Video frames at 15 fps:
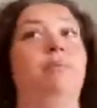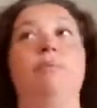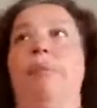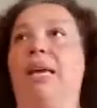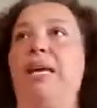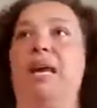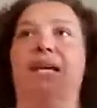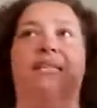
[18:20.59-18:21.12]

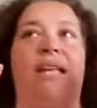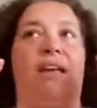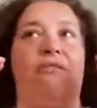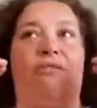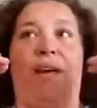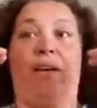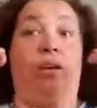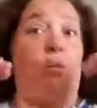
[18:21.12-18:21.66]
because I
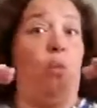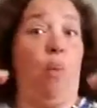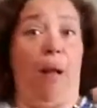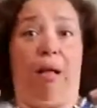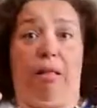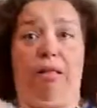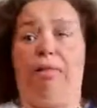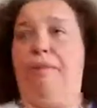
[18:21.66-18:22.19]
value
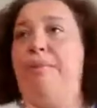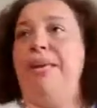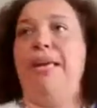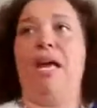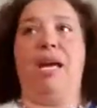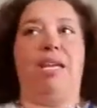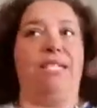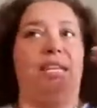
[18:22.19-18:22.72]
wealth,
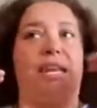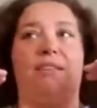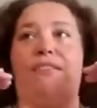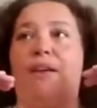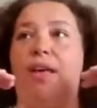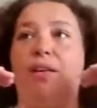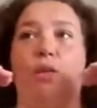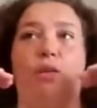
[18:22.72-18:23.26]
because I
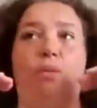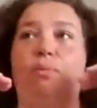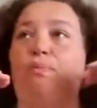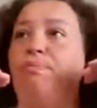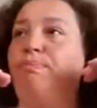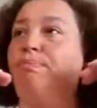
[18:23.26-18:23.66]
value